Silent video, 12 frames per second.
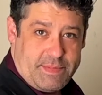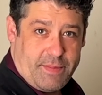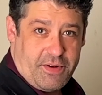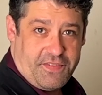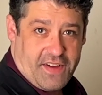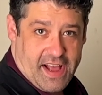
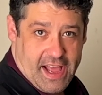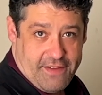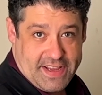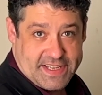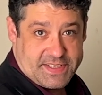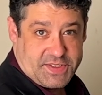number 5
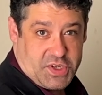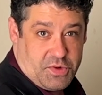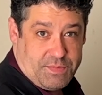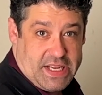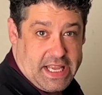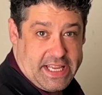is
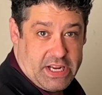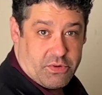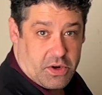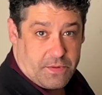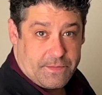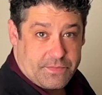don't be a
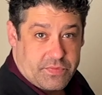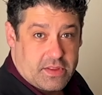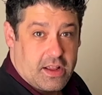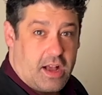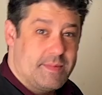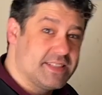hero.
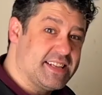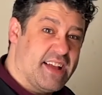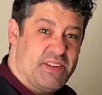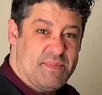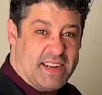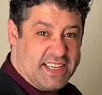Almost
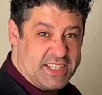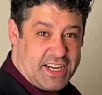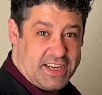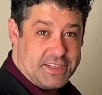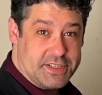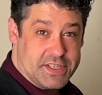everybody
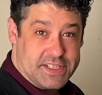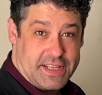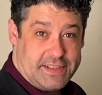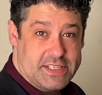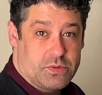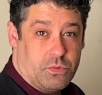changes at
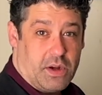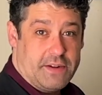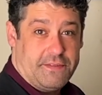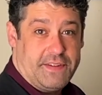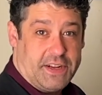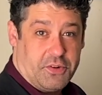least
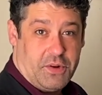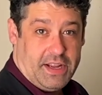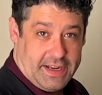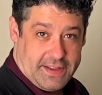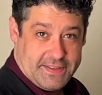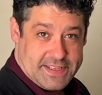one
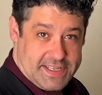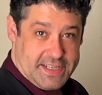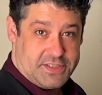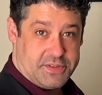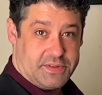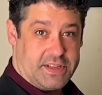fingering in this
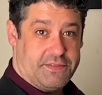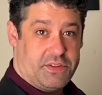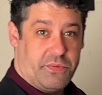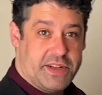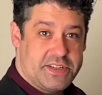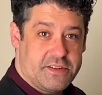etude. If the
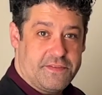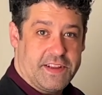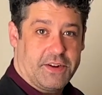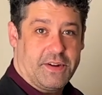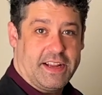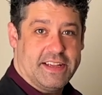original
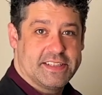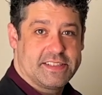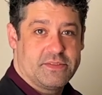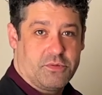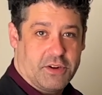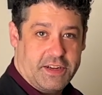fingering
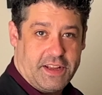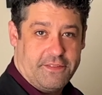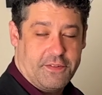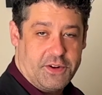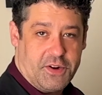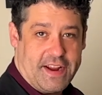isn't working
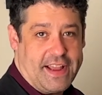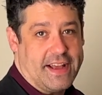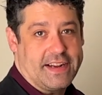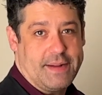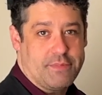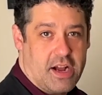for your
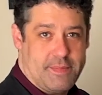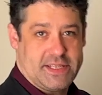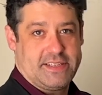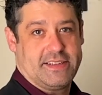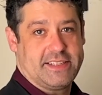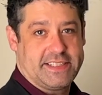hand, I
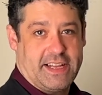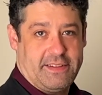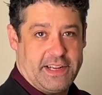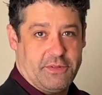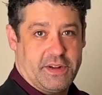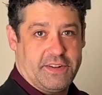promise not to tell
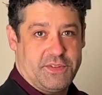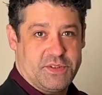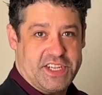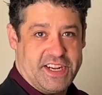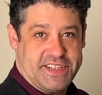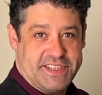anyone if you
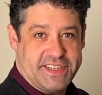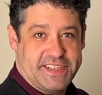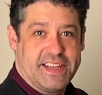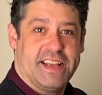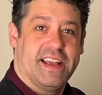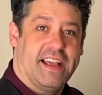change it.
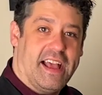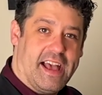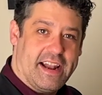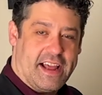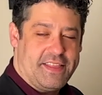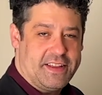
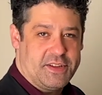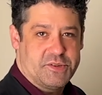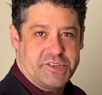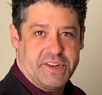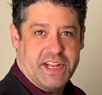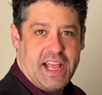And I think you should.